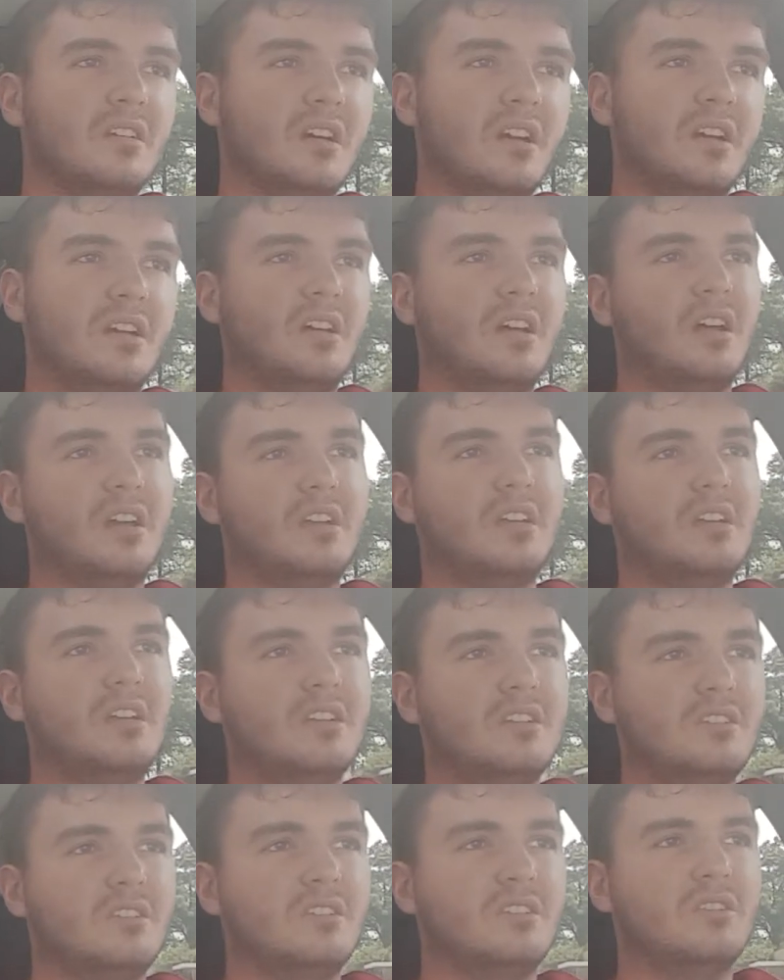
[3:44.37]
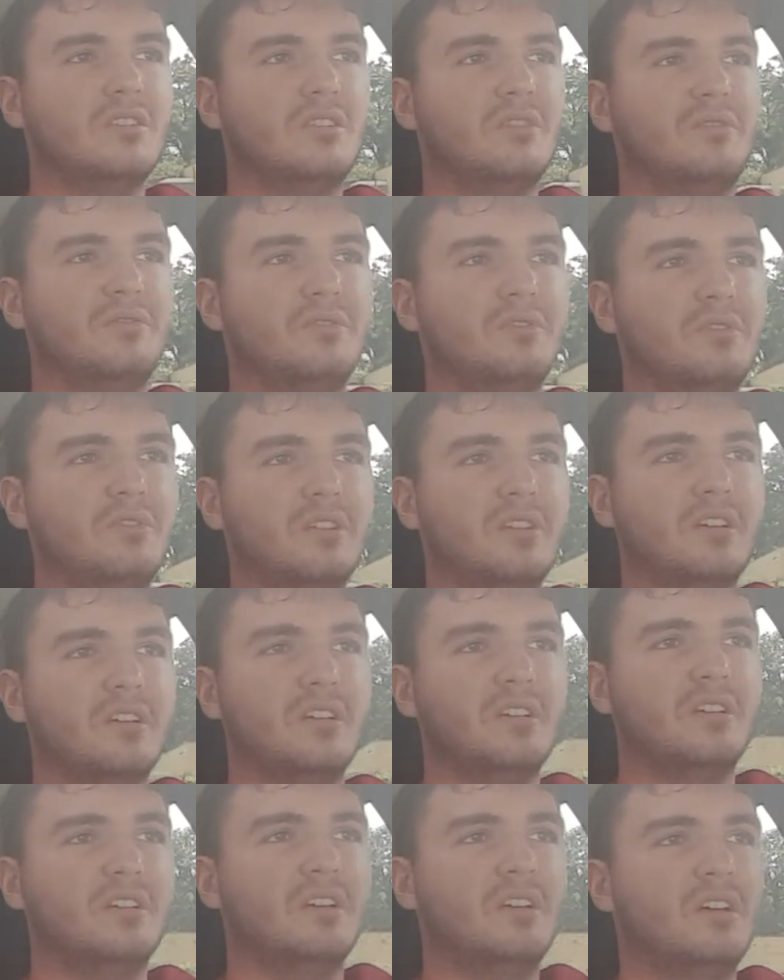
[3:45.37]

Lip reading: I got a heat shield for it.